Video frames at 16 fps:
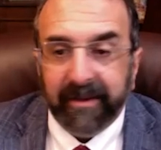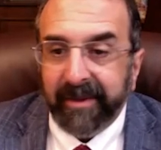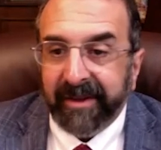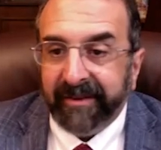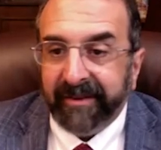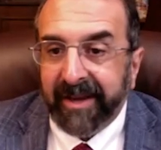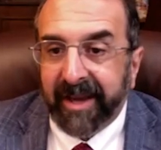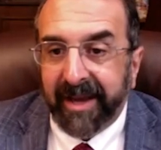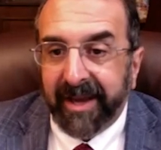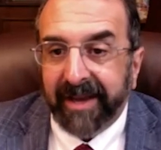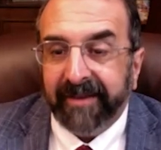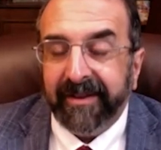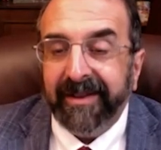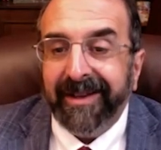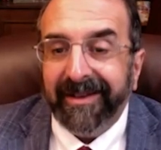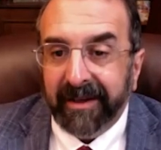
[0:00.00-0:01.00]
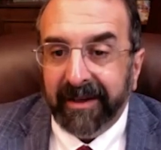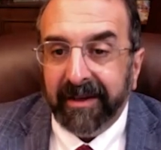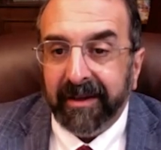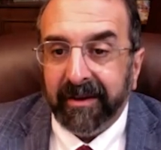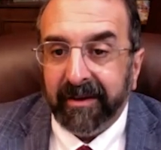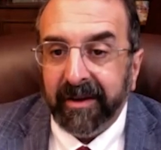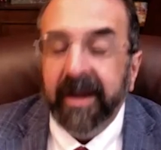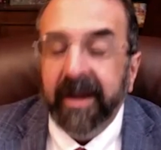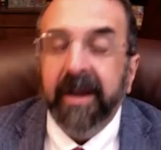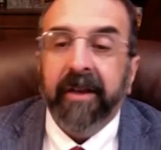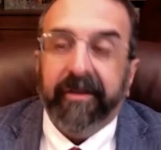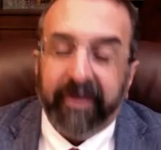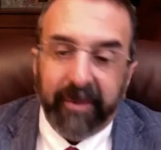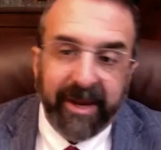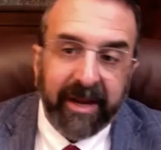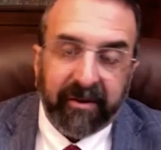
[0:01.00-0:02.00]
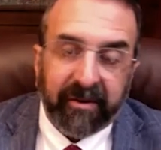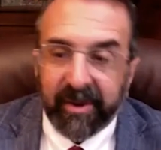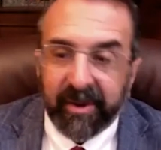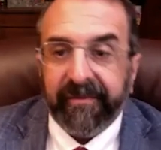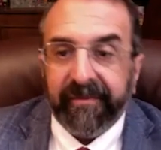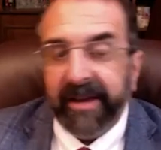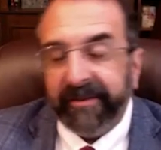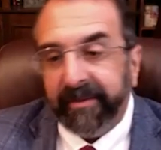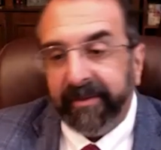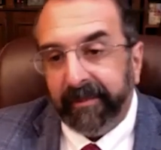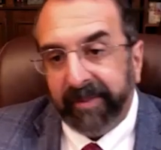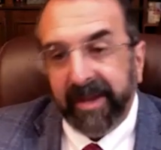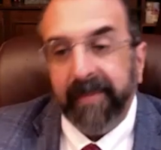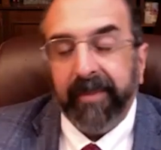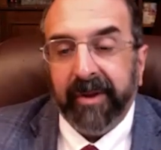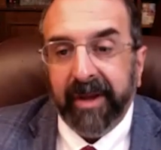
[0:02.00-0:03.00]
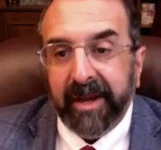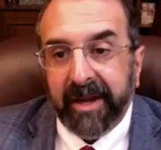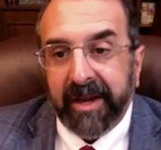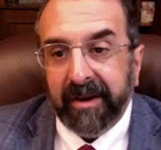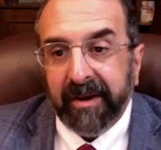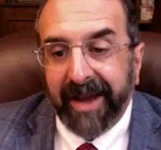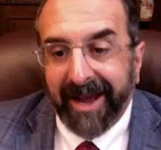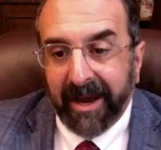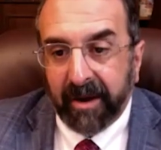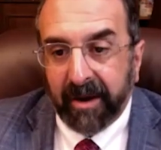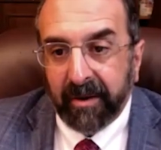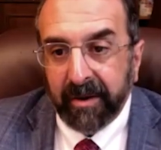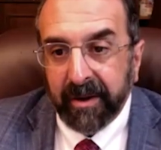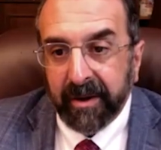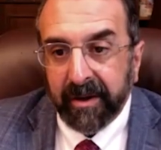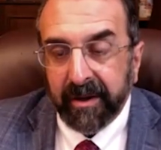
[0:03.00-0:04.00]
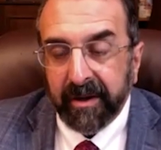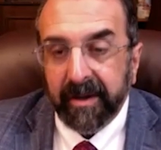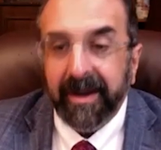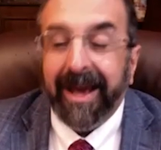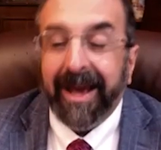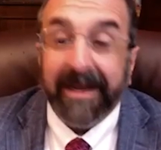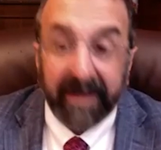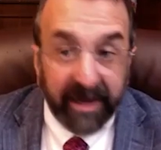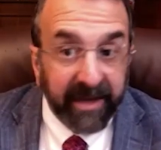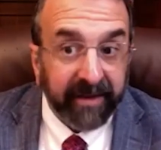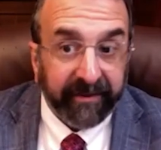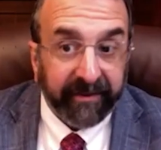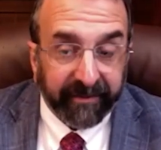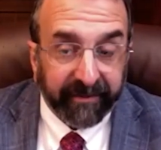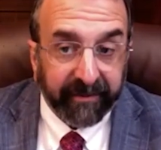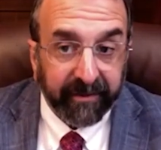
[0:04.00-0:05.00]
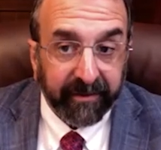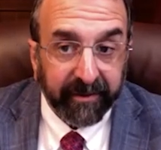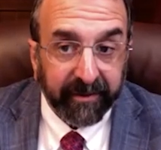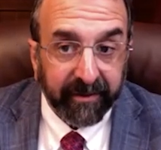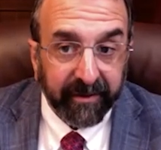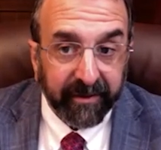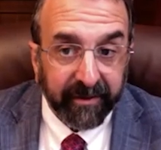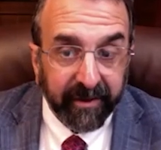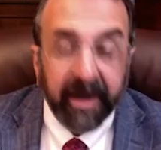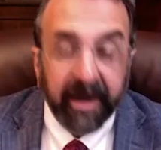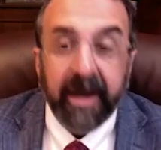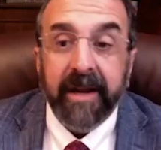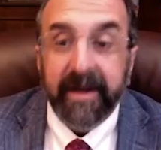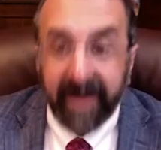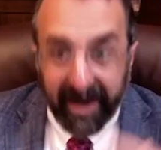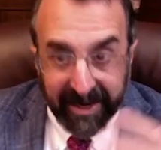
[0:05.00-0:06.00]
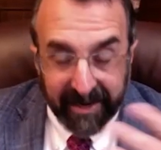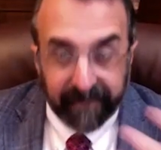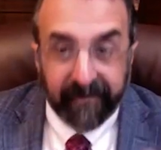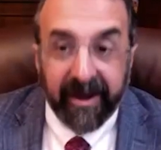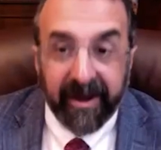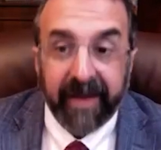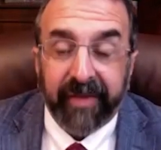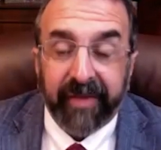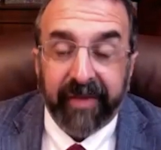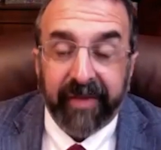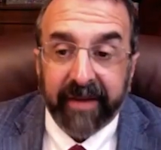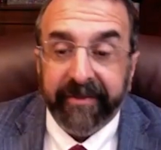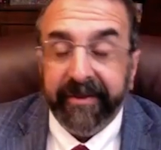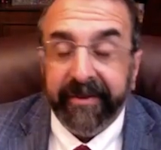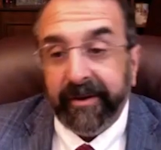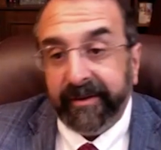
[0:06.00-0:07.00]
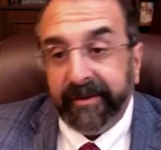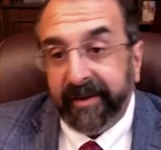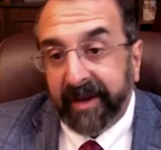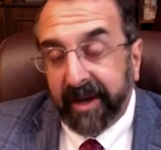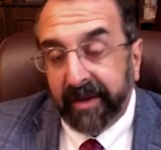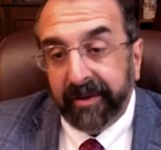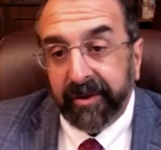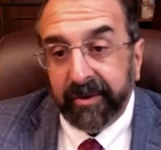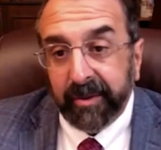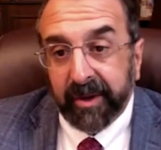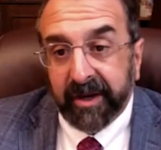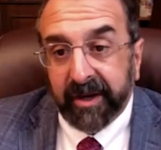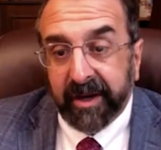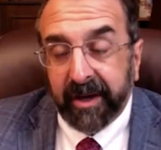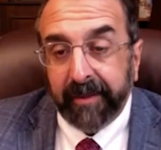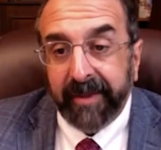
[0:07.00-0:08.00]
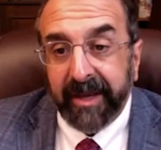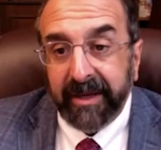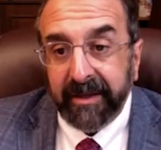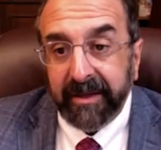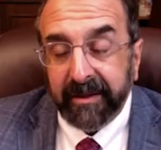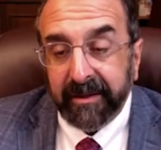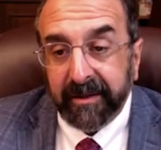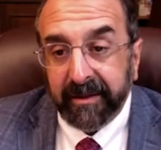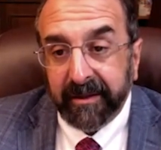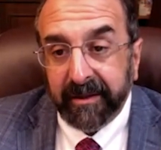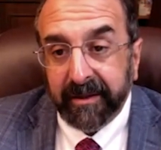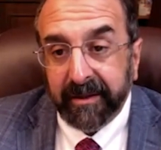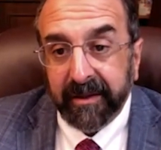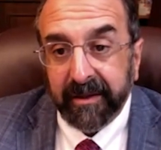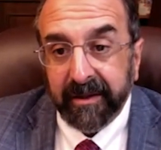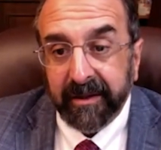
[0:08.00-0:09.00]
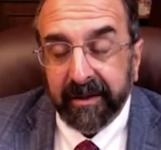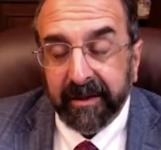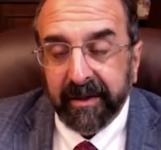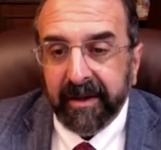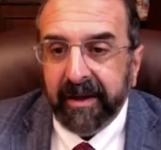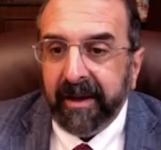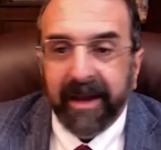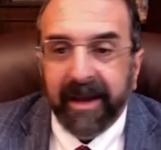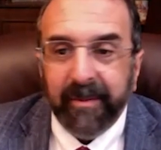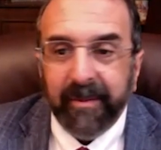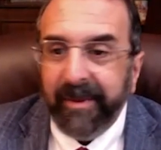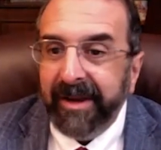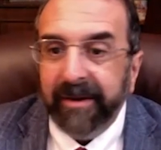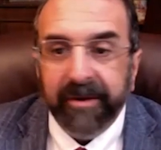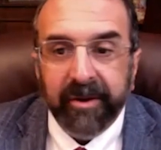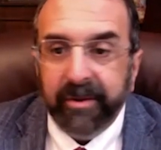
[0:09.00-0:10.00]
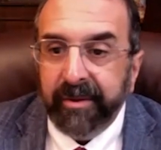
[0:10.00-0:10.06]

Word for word: They can't, and they didn't. So we got 12,000 people in here now, at least 95,000 altogether who are coming, and we don't know who